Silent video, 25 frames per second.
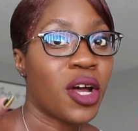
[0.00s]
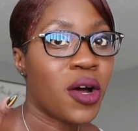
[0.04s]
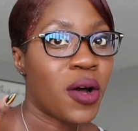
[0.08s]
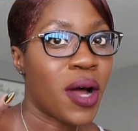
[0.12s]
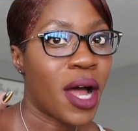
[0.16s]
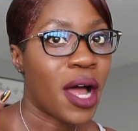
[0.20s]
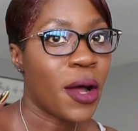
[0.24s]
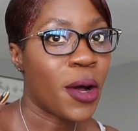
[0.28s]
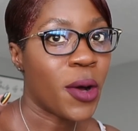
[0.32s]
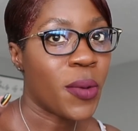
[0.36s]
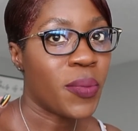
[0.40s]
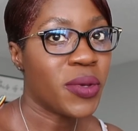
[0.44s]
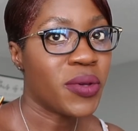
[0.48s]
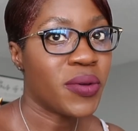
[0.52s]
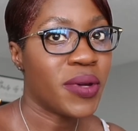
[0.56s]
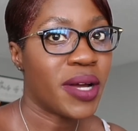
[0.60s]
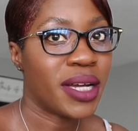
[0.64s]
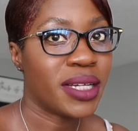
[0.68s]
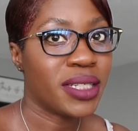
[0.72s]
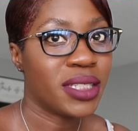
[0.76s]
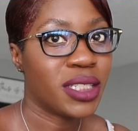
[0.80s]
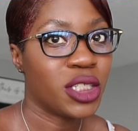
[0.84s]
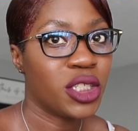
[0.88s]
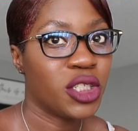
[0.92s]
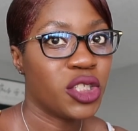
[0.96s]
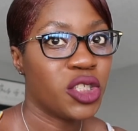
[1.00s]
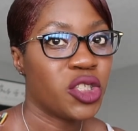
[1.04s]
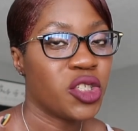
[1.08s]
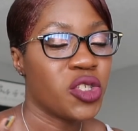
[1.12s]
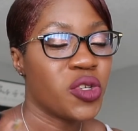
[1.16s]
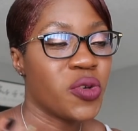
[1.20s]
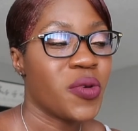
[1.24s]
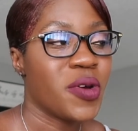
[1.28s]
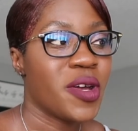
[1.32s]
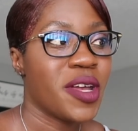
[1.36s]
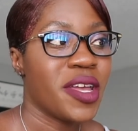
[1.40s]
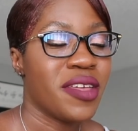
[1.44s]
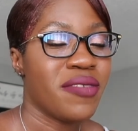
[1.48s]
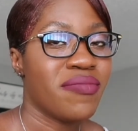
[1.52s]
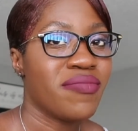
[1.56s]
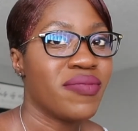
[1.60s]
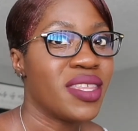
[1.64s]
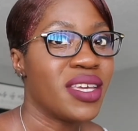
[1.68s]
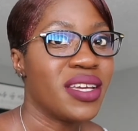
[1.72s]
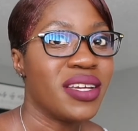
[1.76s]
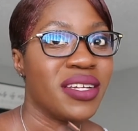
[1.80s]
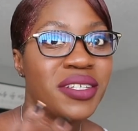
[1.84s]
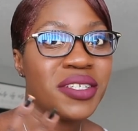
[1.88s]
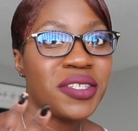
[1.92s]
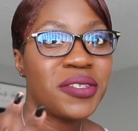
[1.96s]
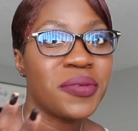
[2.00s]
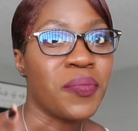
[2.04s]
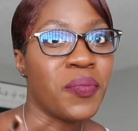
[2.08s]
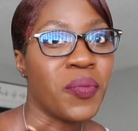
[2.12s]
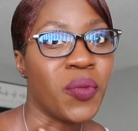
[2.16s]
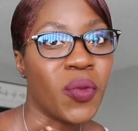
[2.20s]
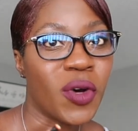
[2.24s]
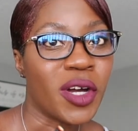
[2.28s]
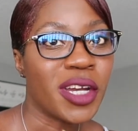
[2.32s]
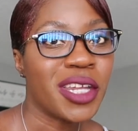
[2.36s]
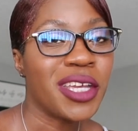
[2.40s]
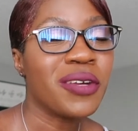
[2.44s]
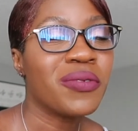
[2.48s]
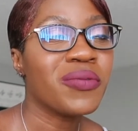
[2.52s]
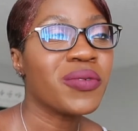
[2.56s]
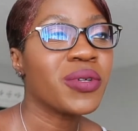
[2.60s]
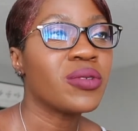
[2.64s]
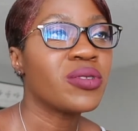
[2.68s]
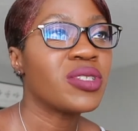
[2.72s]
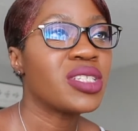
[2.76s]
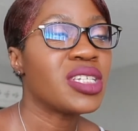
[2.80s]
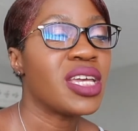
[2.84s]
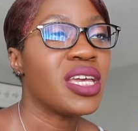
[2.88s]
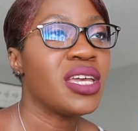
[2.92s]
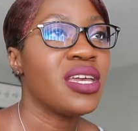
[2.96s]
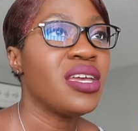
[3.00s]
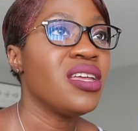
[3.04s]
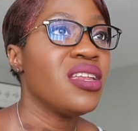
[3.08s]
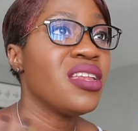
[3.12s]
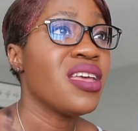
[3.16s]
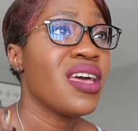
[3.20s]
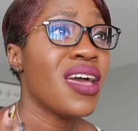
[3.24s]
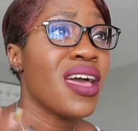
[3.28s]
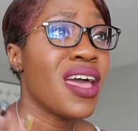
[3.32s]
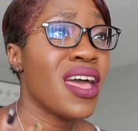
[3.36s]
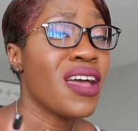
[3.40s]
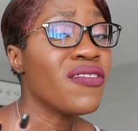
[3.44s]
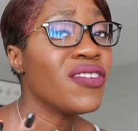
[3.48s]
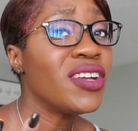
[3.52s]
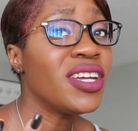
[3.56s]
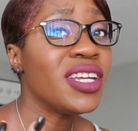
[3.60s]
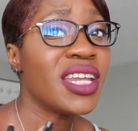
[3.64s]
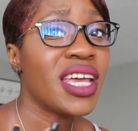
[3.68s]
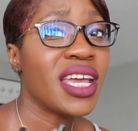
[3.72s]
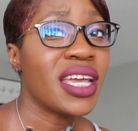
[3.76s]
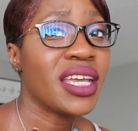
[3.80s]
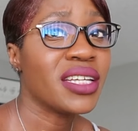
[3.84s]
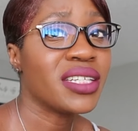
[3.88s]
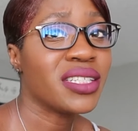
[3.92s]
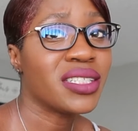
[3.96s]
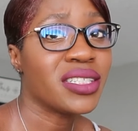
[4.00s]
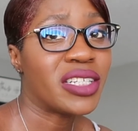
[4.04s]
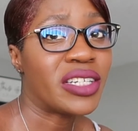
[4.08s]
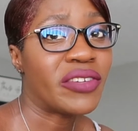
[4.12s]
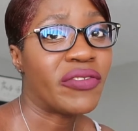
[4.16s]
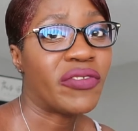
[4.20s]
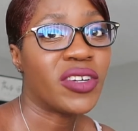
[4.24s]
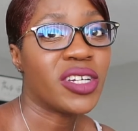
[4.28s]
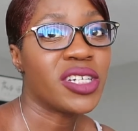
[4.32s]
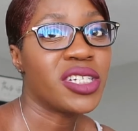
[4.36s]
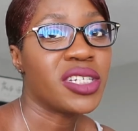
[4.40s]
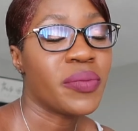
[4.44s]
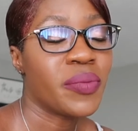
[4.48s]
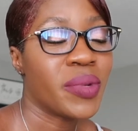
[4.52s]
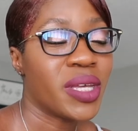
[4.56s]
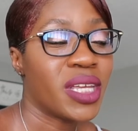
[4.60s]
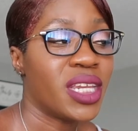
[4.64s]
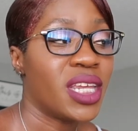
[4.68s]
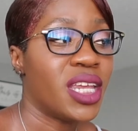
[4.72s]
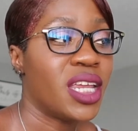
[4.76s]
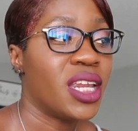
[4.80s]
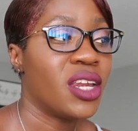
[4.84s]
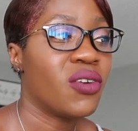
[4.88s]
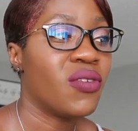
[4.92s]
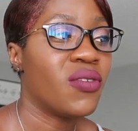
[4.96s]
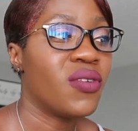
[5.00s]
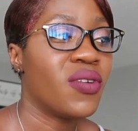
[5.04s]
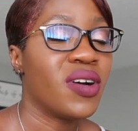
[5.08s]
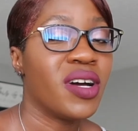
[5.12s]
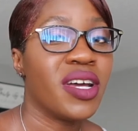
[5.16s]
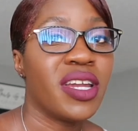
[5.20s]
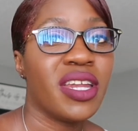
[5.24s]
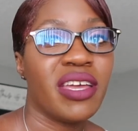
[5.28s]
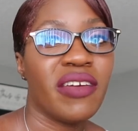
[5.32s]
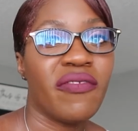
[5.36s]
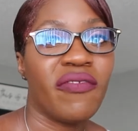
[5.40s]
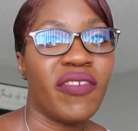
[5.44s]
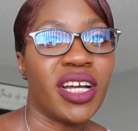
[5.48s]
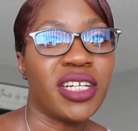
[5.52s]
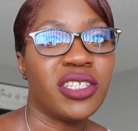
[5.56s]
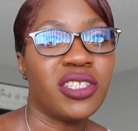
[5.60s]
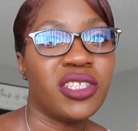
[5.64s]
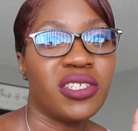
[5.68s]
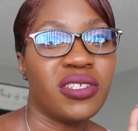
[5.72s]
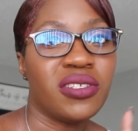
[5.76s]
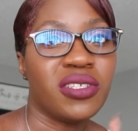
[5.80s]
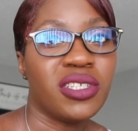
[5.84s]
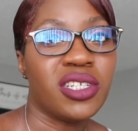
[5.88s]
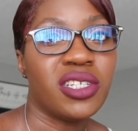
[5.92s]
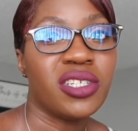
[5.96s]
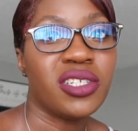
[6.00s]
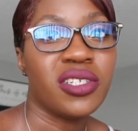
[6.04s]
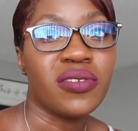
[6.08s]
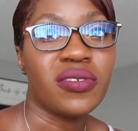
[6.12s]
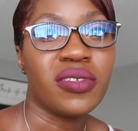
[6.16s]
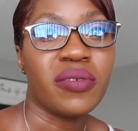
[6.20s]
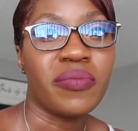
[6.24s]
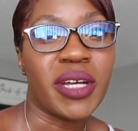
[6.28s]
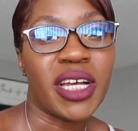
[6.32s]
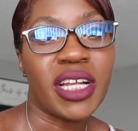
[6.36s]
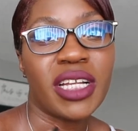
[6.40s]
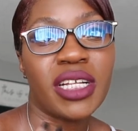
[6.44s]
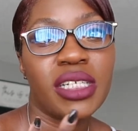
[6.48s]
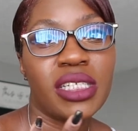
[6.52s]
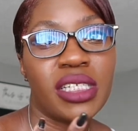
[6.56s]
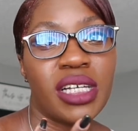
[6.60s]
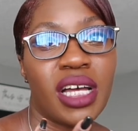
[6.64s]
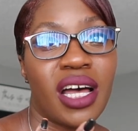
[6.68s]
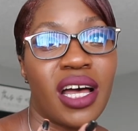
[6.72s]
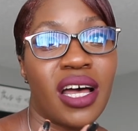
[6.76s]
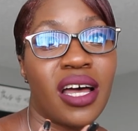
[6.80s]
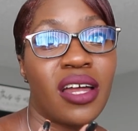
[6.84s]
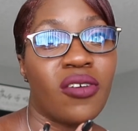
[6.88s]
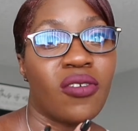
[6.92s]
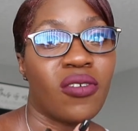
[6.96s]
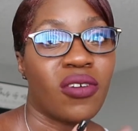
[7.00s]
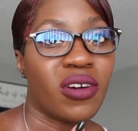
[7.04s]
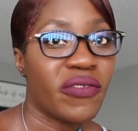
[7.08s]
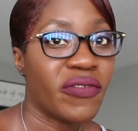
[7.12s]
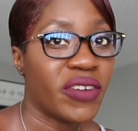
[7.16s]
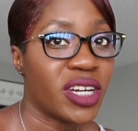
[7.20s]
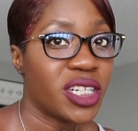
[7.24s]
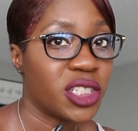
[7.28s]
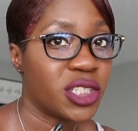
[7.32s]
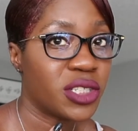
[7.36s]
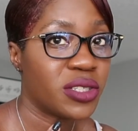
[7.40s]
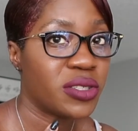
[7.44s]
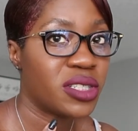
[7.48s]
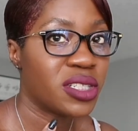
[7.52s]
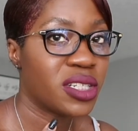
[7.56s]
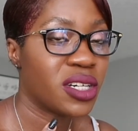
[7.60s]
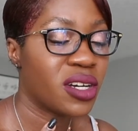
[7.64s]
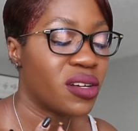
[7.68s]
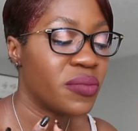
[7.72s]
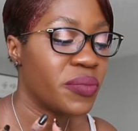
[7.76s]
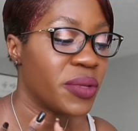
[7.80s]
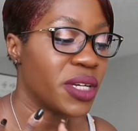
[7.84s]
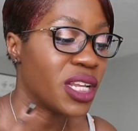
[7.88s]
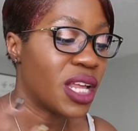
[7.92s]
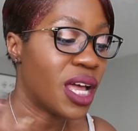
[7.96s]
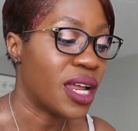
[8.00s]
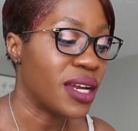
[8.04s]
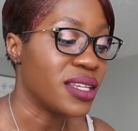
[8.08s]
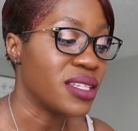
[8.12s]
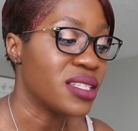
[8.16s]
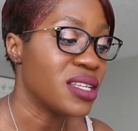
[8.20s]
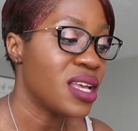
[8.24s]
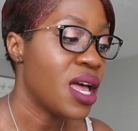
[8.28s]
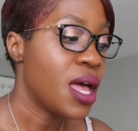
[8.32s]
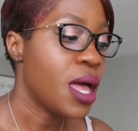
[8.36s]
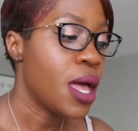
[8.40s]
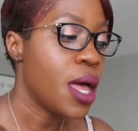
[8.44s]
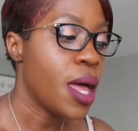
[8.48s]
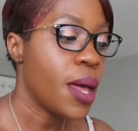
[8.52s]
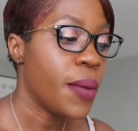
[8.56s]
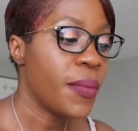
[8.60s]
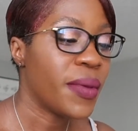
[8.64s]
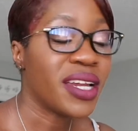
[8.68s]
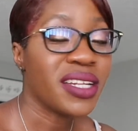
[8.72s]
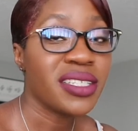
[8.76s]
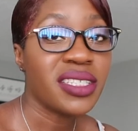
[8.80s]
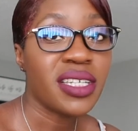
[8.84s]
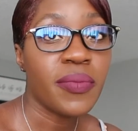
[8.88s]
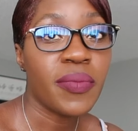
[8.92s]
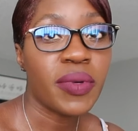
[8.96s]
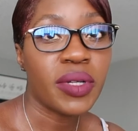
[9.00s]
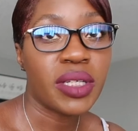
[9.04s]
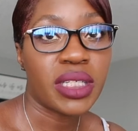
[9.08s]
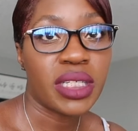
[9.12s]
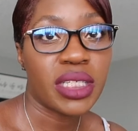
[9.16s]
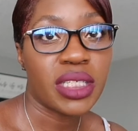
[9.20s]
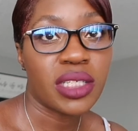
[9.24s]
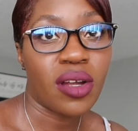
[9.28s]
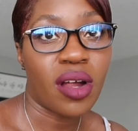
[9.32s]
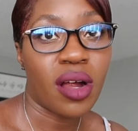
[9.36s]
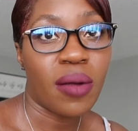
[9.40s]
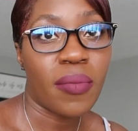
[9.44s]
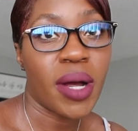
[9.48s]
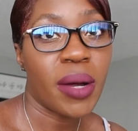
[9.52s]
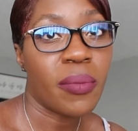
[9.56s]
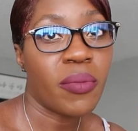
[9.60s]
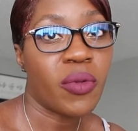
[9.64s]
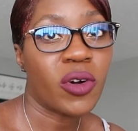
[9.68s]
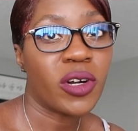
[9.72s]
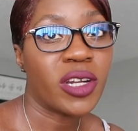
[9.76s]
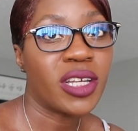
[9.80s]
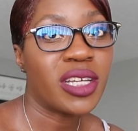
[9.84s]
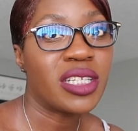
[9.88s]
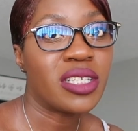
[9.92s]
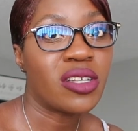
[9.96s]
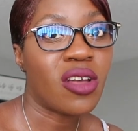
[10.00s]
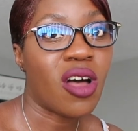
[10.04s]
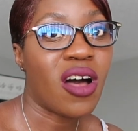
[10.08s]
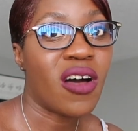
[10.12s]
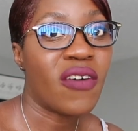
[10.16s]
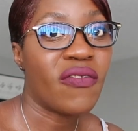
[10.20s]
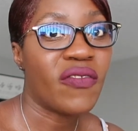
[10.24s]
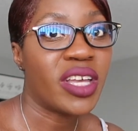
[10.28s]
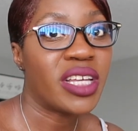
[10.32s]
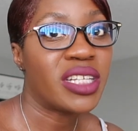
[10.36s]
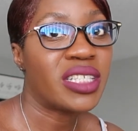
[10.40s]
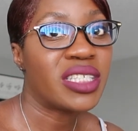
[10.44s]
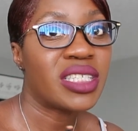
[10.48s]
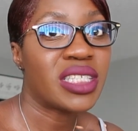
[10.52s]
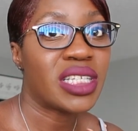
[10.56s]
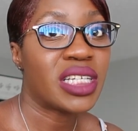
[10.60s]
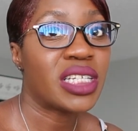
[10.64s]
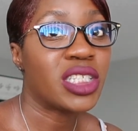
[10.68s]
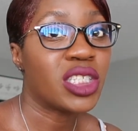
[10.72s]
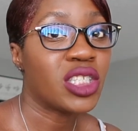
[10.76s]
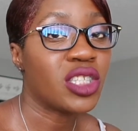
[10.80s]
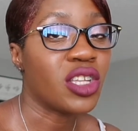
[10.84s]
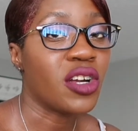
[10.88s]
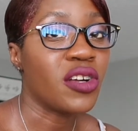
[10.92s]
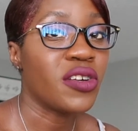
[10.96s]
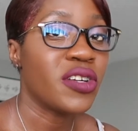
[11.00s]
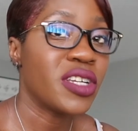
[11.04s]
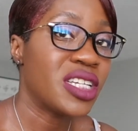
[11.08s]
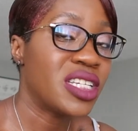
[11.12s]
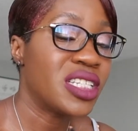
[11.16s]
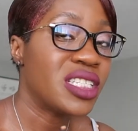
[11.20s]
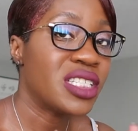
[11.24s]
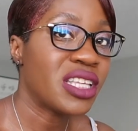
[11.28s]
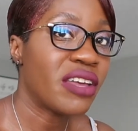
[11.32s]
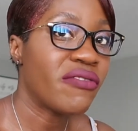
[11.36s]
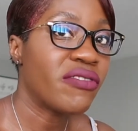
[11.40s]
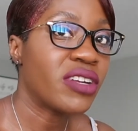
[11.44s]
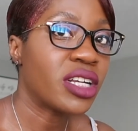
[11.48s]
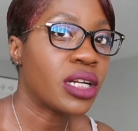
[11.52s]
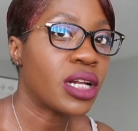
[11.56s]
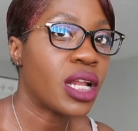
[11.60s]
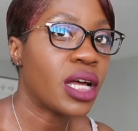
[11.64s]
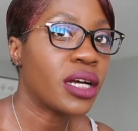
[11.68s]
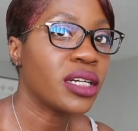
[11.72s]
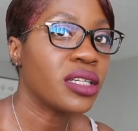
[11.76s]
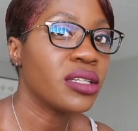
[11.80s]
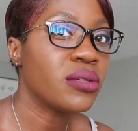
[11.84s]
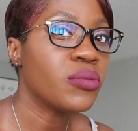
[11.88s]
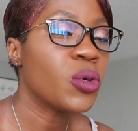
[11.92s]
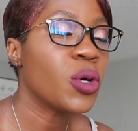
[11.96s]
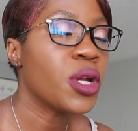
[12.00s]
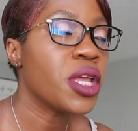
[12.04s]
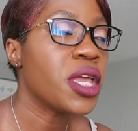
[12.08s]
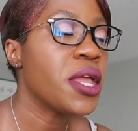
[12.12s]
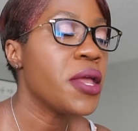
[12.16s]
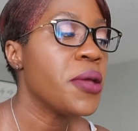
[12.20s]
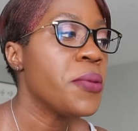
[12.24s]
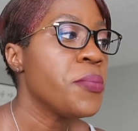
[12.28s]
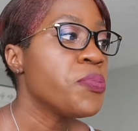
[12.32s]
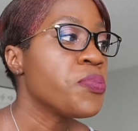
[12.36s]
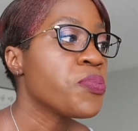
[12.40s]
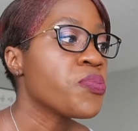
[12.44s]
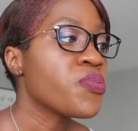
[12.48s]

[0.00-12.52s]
I hope you guys enjoyed this morning routine. Every day is different depending on if I choose to do the Peloton or if I choose to go to Pilates. I typically start my mornings off at 6.30, 7 o'clock in the morning.